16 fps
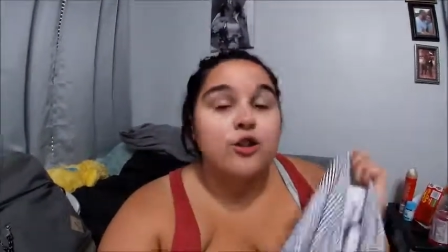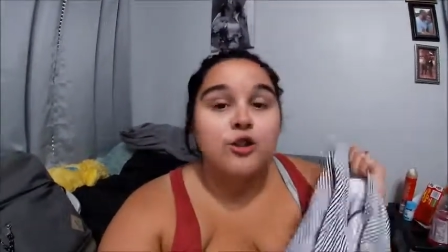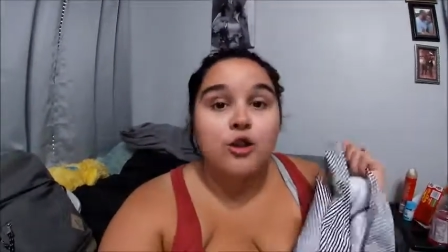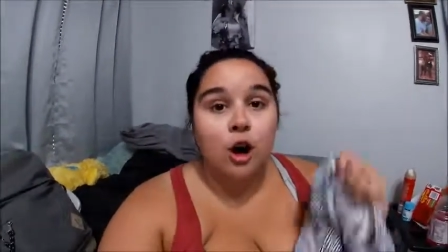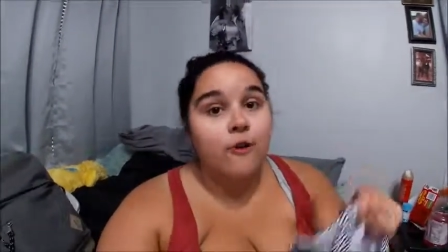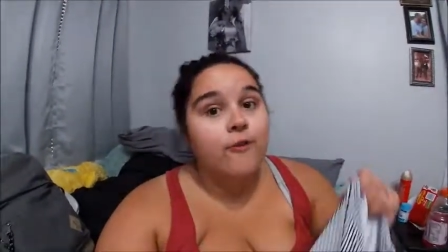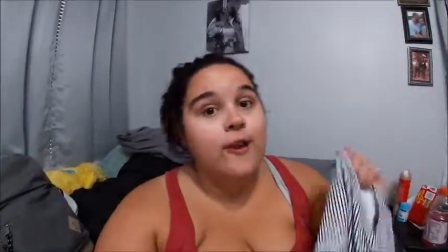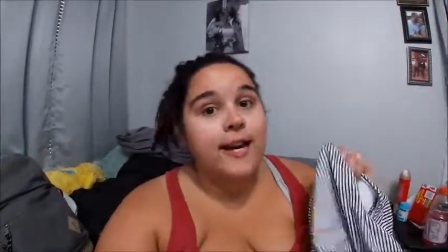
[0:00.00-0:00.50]

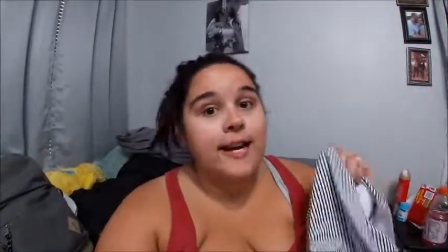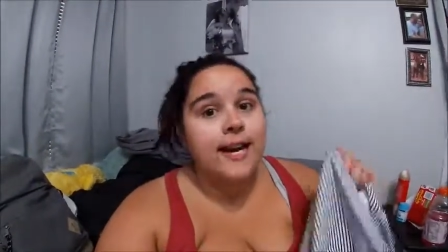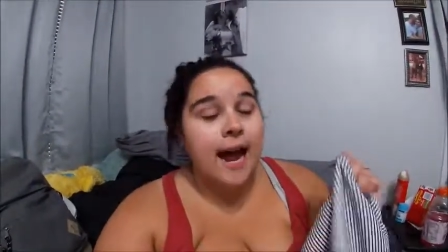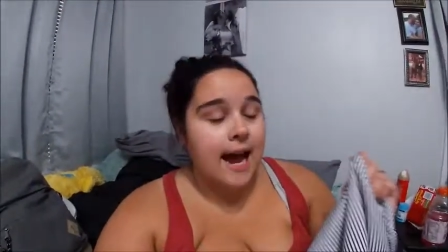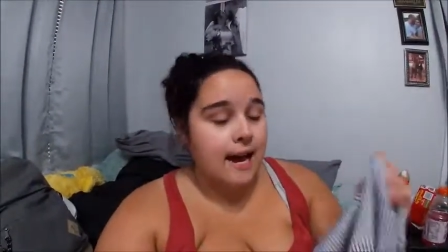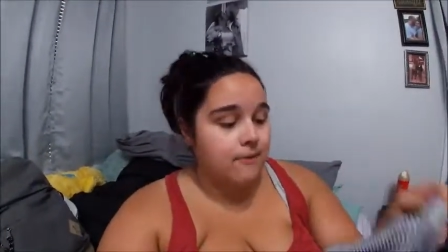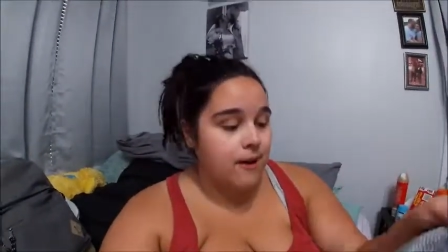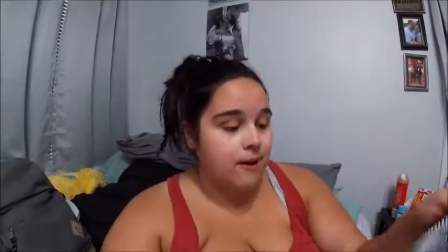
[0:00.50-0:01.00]
so freaking
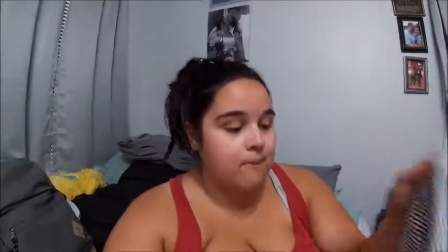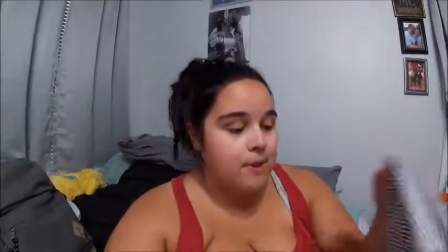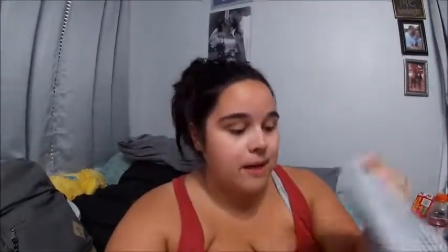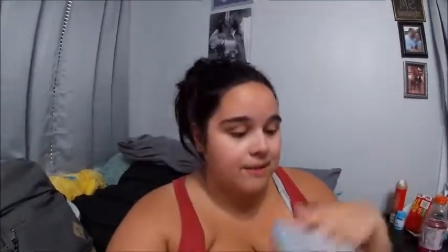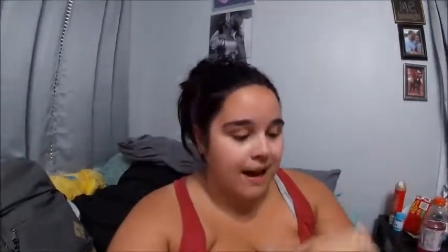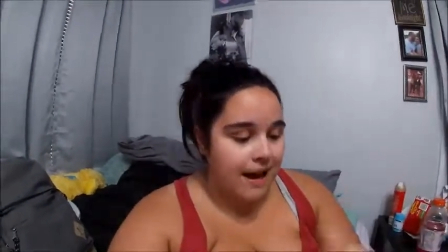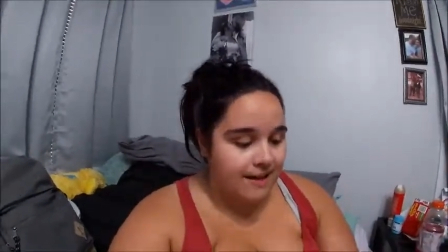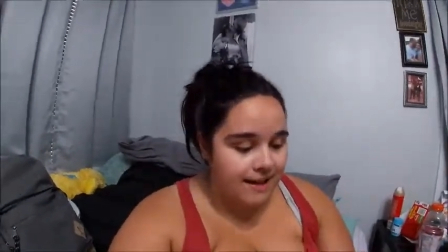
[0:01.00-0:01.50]
high
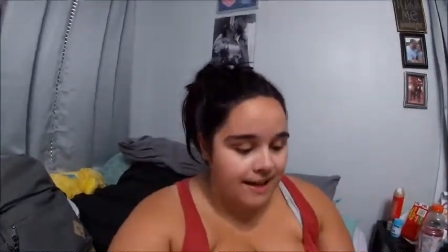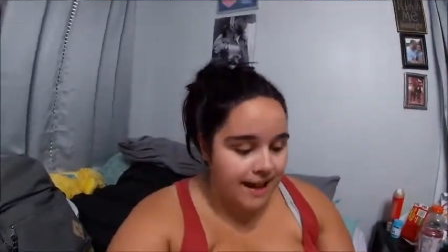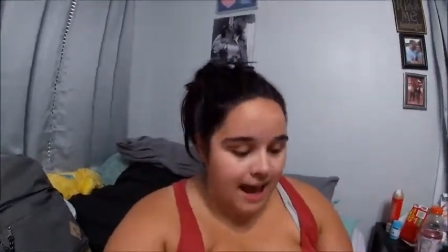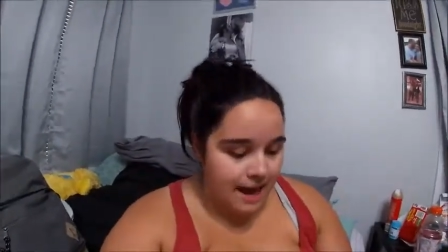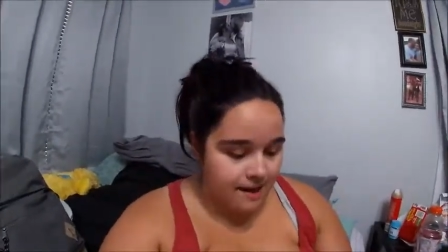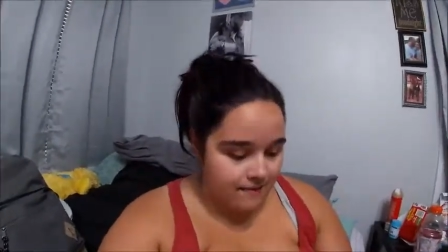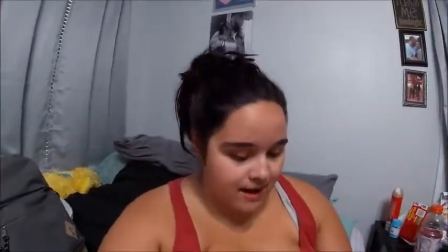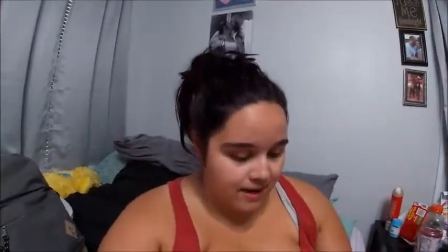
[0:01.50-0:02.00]
because I like
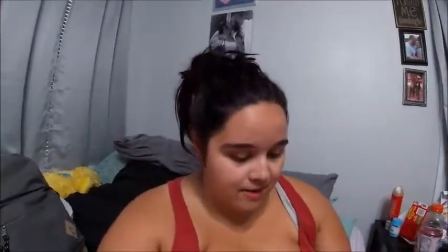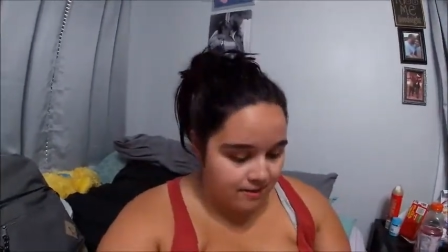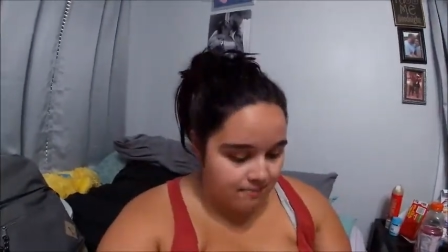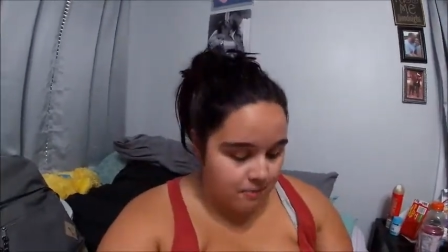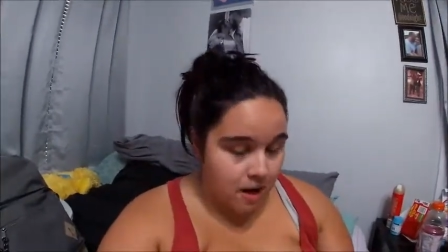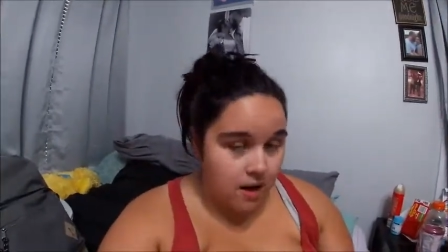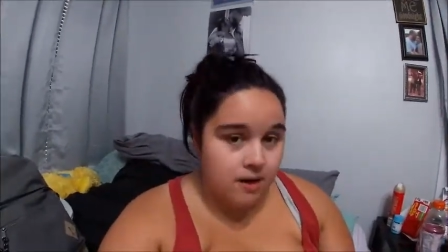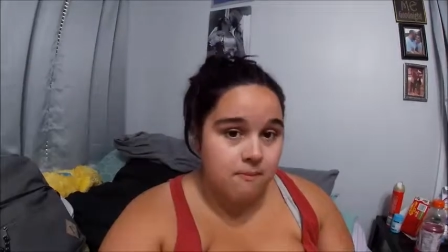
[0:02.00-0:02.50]
high-rise
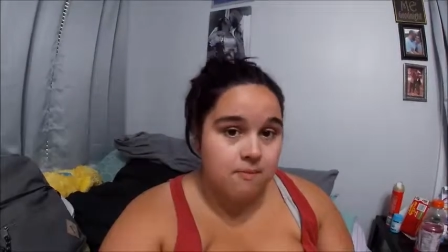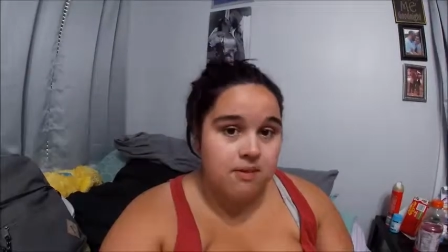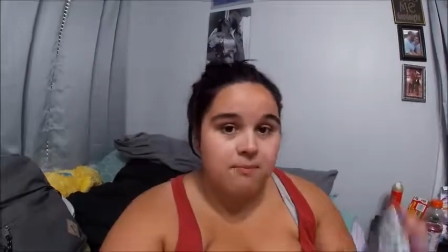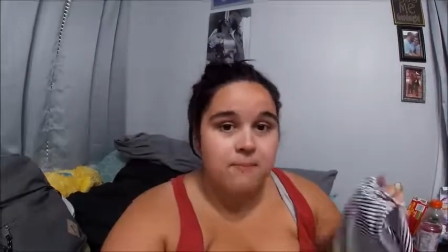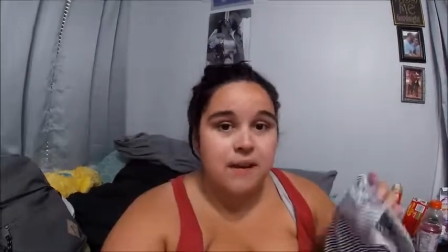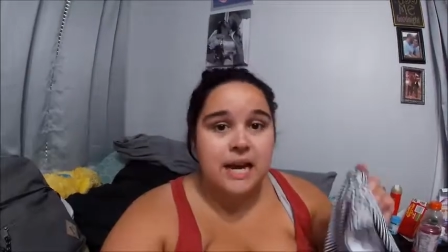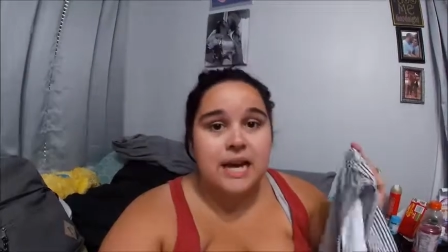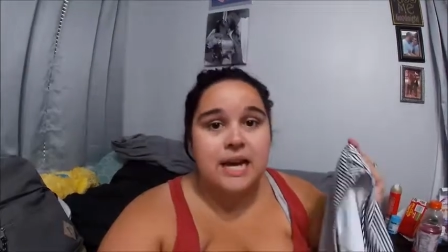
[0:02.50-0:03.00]
bottoms
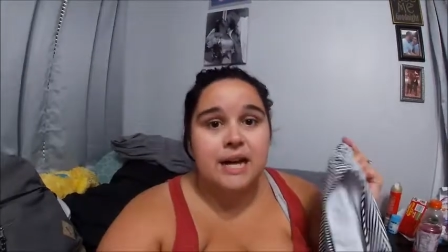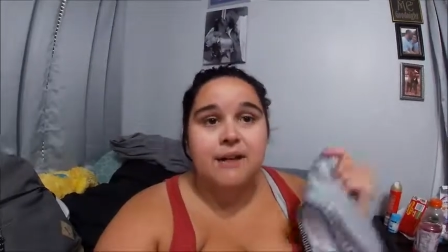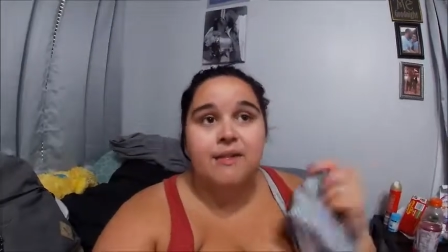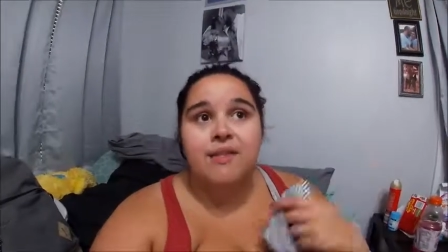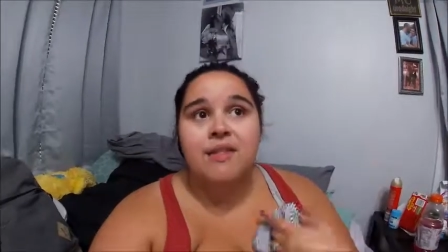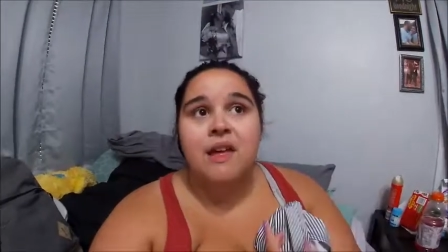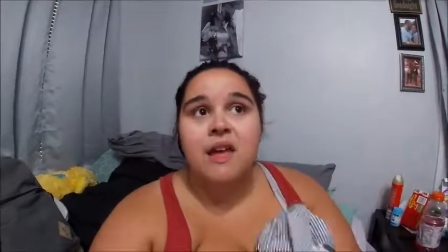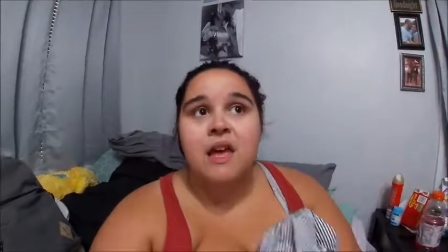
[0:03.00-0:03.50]
because